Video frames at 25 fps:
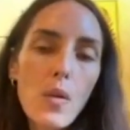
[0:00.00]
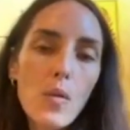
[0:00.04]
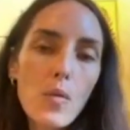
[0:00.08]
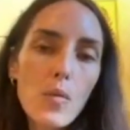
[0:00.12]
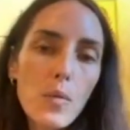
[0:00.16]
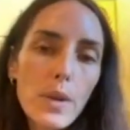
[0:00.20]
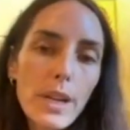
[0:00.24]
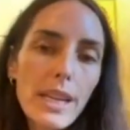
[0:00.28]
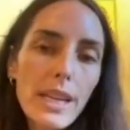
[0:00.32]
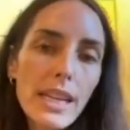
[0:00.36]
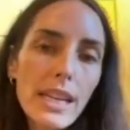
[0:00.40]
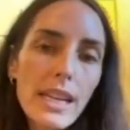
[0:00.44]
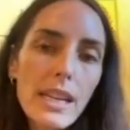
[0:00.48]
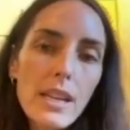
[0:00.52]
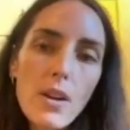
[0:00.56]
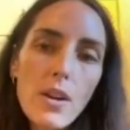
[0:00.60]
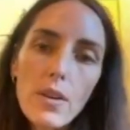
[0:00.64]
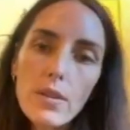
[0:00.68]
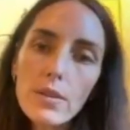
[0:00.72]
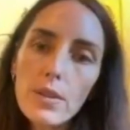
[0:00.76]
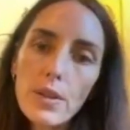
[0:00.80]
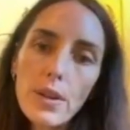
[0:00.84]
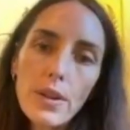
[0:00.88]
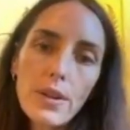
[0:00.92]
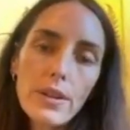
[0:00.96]
we need
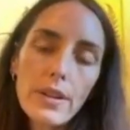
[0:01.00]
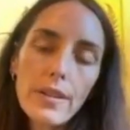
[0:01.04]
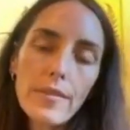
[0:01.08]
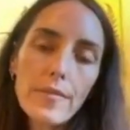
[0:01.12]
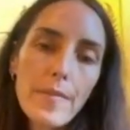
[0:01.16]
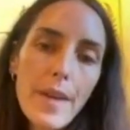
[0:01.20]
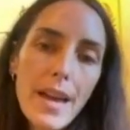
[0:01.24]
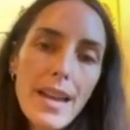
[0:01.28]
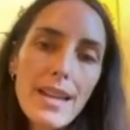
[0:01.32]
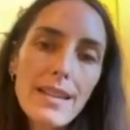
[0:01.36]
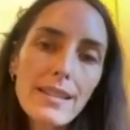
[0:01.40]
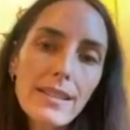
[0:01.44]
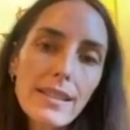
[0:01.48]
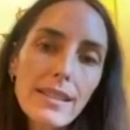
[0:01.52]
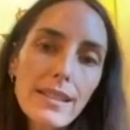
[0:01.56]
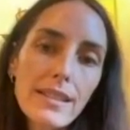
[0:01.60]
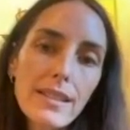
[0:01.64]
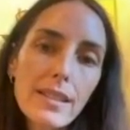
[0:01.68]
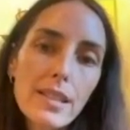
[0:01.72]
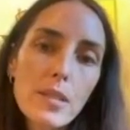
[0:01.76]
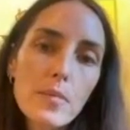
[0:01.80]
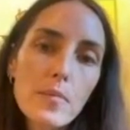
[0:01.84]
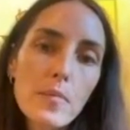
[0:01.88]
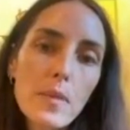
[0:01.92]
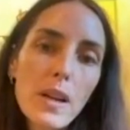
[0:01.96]
alternative
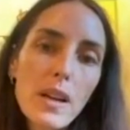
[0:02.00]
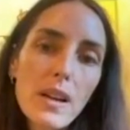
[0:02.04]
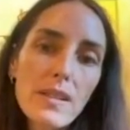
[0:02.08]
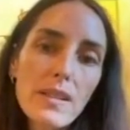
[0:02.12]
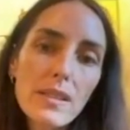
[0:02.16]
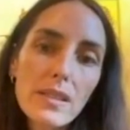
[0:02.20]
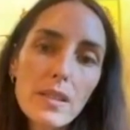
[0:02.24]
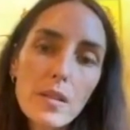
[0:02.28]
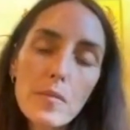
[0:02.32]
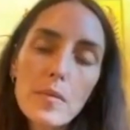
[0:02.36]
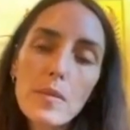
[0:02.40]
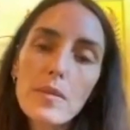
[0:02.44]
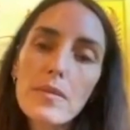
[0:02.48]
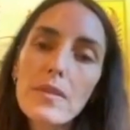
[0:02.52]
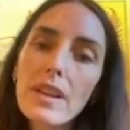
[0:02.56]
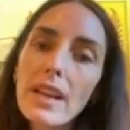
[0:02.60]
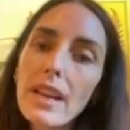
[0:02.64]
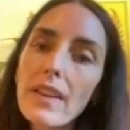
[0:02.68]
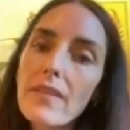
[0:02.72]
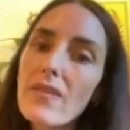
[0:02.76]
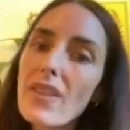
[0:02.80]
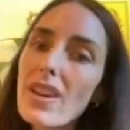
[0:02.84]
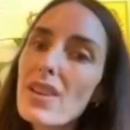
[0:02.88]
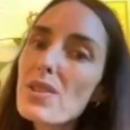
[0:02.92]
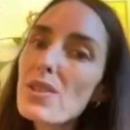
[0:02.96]
medicines because some of the
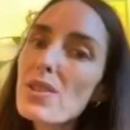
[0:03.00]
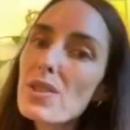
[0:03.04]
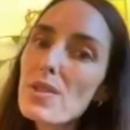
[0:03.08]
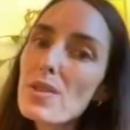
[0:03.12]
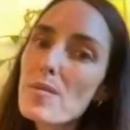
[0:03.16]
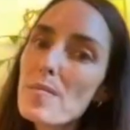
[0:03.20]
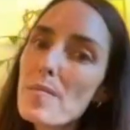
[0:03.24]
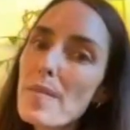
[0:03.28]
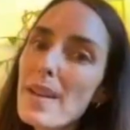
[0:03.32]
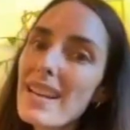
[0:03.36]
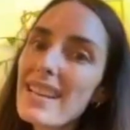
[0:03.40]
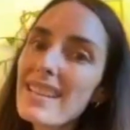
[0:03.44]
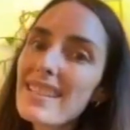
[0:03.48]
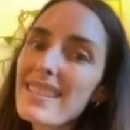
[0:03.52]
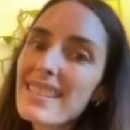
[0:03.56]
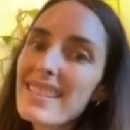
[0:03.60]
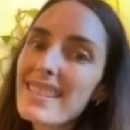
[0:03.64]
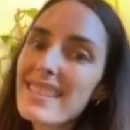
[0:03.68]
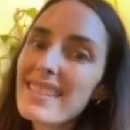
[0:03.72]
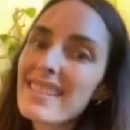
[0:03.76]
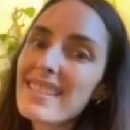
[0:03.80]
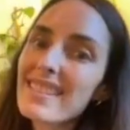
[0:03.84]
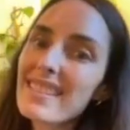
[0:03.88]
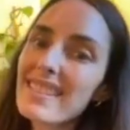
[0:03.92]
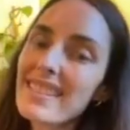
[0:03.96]
conventional
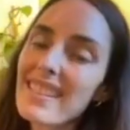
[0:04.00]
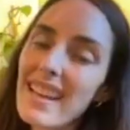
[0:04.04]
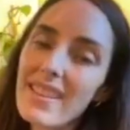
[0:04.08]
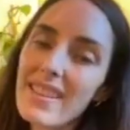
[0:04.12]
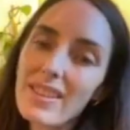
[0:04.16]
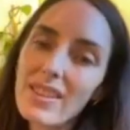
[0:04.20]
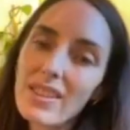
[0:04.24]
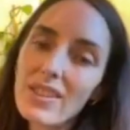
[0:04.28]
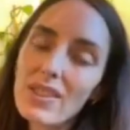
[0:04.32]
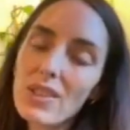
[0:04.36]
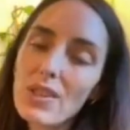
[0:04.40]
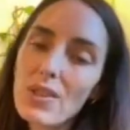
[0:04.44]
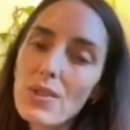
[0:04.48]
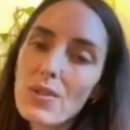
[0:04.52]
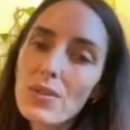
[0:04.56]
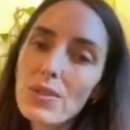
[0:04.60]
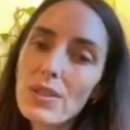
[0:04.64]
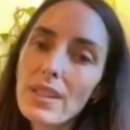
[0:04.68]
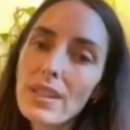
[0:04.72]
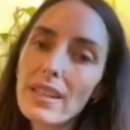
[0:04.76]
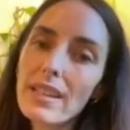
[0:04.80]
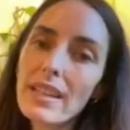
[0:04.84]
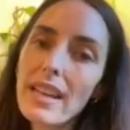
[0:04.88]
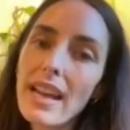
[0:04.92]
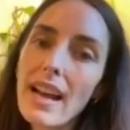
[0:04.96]
medicines that they're
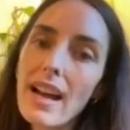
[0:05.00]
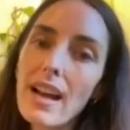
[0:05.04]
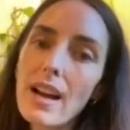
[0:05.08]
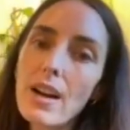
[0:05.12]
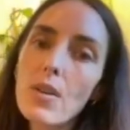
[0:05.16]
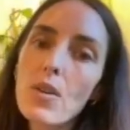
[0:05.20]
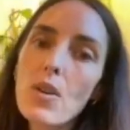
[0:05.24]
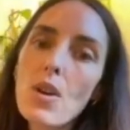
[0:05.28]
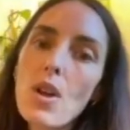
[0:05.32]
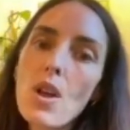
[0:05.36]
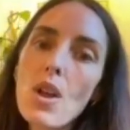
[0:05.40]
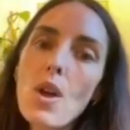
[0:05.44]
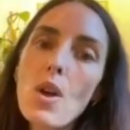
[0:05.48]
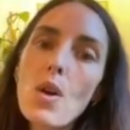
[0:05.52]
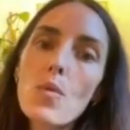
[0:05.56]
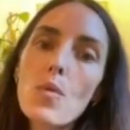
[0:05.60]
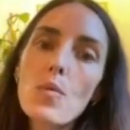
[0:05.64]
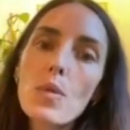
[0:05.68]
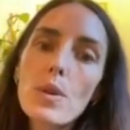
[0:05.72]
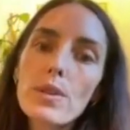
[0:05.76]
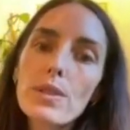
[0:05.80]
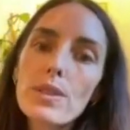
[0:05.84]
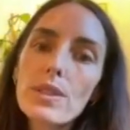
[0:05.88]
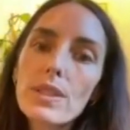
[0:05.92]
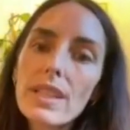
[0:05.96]
using now,
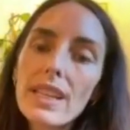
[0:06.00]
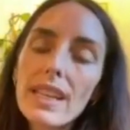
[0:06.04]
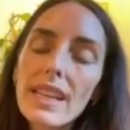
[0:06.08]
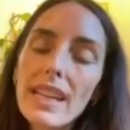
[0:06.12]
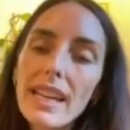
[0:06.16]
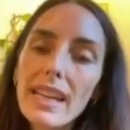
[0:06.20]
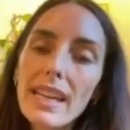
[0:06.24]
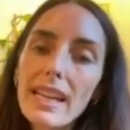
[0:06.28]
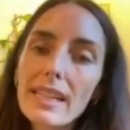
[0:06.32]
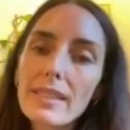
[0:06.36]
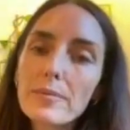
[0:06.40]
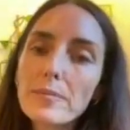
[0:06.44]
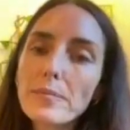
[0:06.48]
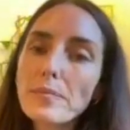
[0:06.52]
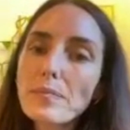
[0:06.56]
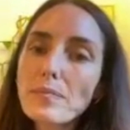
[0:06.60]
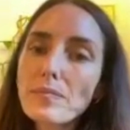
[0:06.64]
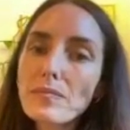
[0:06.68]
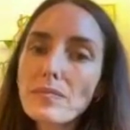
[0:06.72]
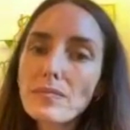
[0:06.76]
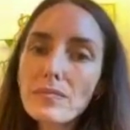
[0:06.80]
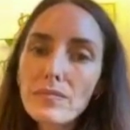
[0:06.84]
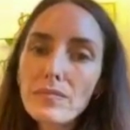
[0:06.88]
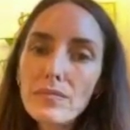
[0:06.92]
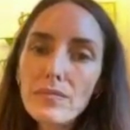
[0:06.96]
we're seeing
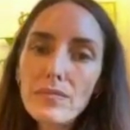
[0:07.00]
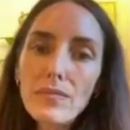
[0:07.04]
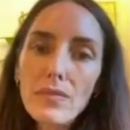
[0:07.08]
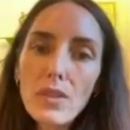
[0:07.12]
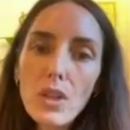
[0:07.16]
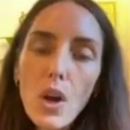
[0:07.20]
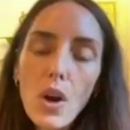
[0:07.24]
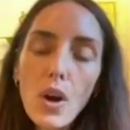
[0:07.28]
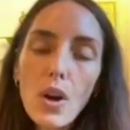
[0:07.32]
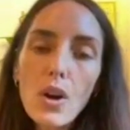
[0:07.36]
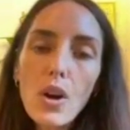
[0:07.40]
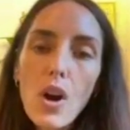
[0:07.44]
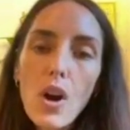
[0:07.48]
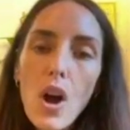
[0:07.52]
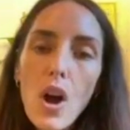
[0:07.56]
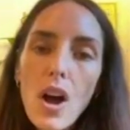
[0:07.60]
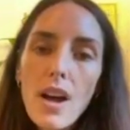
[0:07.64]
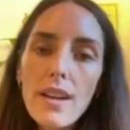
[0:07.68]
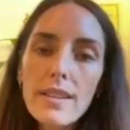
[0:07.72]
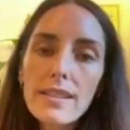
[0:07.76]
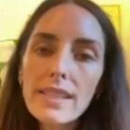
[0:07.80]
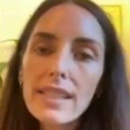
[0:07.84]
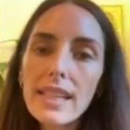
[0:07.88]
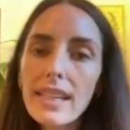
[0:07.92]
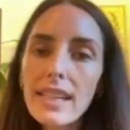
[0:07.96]
are
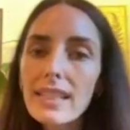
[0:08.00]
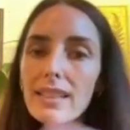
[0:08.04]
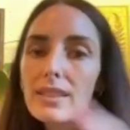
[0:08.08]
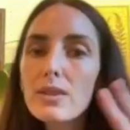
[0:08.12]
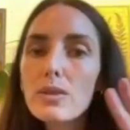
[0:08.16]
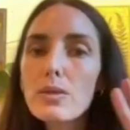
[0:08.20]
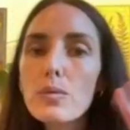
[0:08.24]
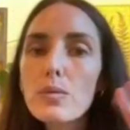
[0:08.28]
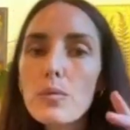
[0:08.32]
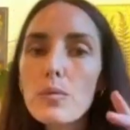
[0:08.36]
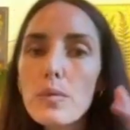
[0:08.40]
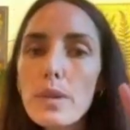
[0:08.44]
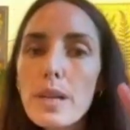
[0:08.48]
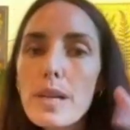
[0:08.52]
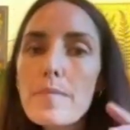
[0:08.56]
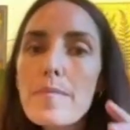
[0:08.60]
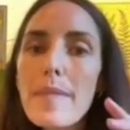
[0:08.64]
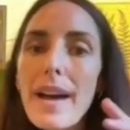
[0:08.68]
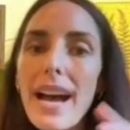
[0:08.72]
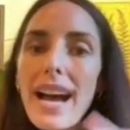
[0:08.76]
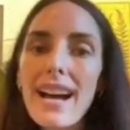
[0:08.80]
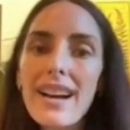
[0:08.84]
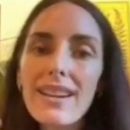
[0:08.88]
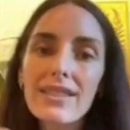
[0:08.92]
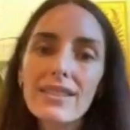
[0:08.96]
causing
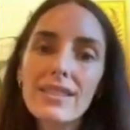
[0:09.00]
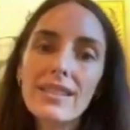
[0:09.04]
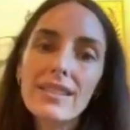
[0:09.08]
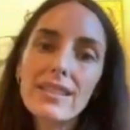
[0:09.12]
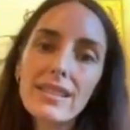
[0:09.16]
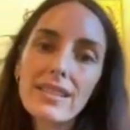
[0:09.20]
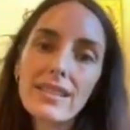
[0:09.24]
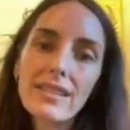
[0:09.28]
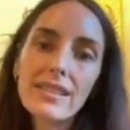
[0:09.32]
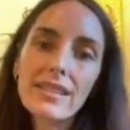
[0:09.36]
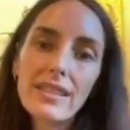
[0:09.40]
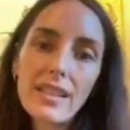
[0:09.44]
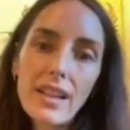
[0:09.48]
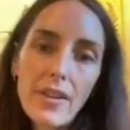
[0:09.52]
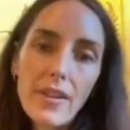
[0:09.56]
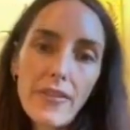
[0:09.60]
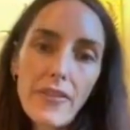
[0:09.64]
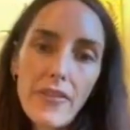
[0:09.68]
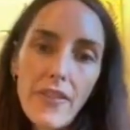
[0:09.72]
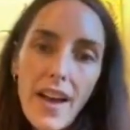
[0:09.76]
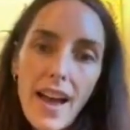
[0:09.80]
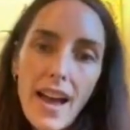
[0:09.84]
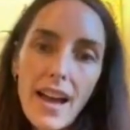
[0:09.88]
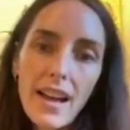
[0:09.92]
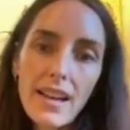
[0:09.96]
rebound
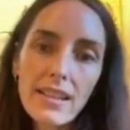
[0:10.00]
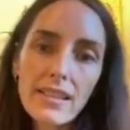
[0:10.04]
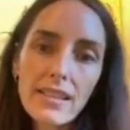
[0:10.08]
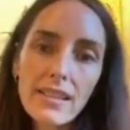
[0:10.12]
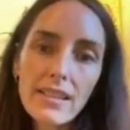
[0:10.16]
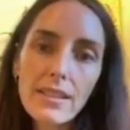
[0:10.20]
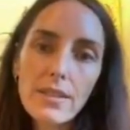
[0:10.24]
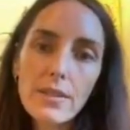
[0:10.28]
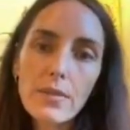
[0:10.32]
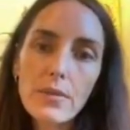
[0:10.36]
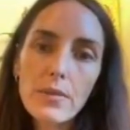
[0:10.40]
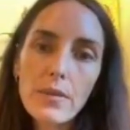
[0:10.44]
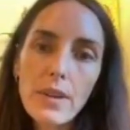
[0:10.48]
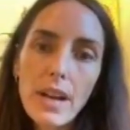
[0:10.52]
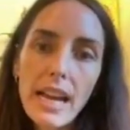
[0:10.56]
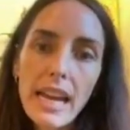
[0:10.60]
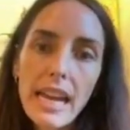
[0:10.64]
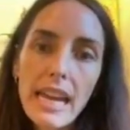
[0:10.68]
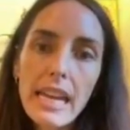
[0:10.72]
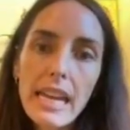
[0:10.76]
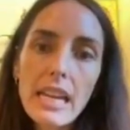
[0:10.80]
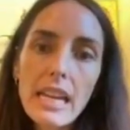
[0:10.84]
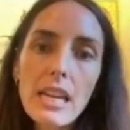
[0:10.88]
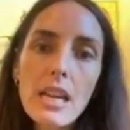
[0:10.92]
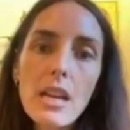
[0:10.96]
effect,
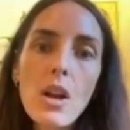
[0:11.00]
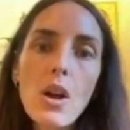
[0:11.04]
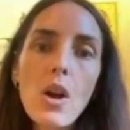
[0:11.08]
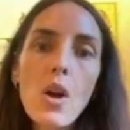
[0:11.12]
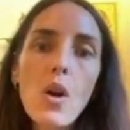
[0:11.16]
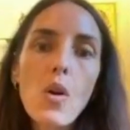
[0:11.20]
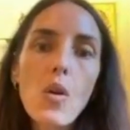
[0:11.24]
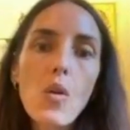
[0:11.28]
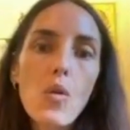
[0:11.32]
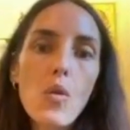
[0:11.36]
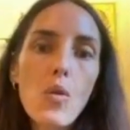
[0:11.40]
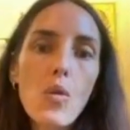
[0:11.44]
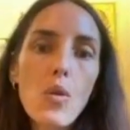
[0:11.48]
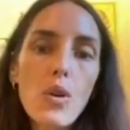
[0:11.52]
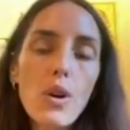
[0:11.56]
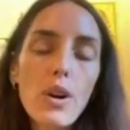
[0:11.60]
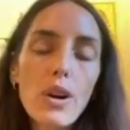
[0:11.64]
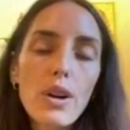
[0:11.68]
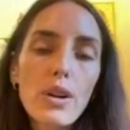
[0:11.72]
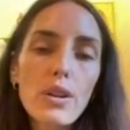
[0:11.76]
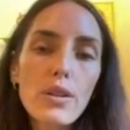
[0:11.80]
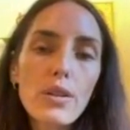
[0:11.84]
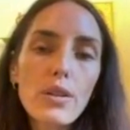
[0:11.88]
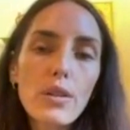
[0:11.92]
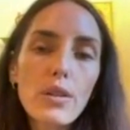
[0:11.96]
right?
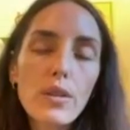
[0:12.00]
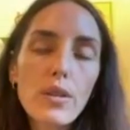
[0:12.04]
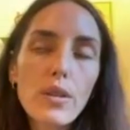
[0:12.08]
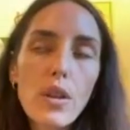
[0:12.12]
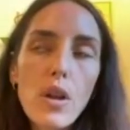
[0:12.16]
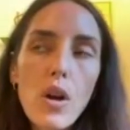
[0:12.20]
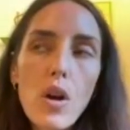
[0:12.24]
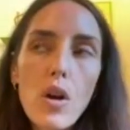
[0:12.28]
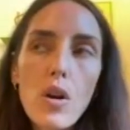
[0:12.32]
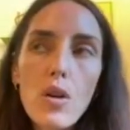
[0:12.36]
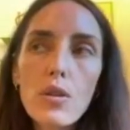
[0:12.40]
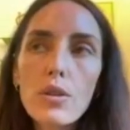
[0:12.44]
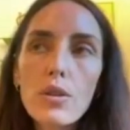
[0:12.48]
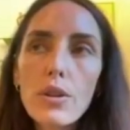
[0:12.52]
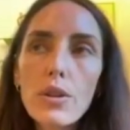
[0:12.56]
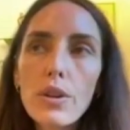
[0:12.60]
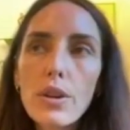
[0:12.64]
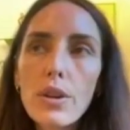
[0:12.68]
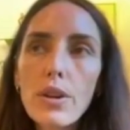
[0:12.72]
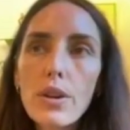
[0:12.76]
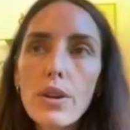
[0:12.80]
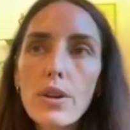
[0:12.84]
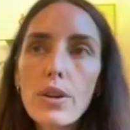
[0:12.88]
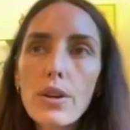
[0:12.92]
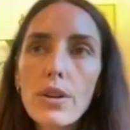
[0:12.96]
Or
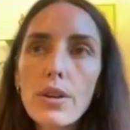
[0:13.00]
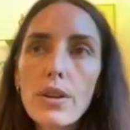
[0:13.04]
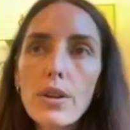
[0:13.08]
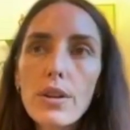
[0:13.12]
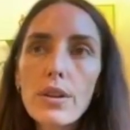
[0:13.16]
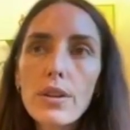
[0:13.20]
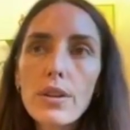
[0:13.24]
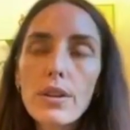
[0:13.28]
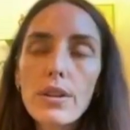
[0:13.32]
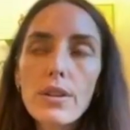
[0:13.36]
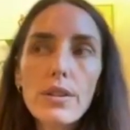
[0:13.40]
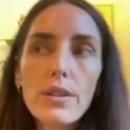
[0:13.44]
longer